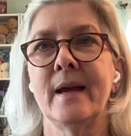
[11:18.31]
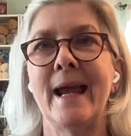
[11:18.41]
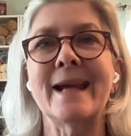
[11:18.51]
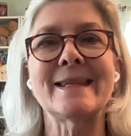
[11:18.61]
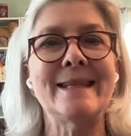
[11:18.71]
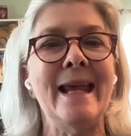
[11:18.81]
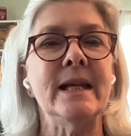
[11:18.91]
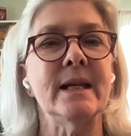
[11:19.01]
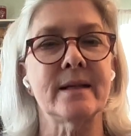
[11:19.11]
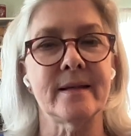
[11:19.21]

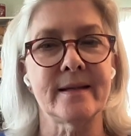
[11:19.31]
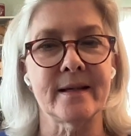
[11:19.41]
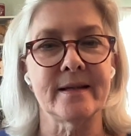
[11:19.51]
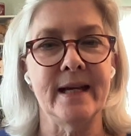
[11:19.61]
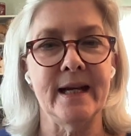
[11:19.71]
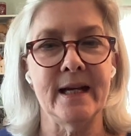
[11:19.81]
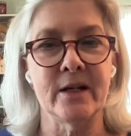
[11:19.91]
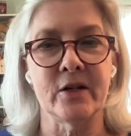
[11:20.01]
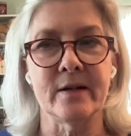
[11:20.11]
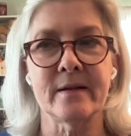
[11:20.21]
extend it to 16
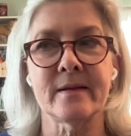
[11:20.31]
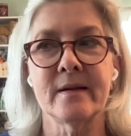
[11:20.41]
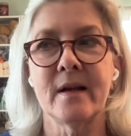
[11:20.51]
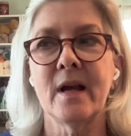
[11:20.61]
inches.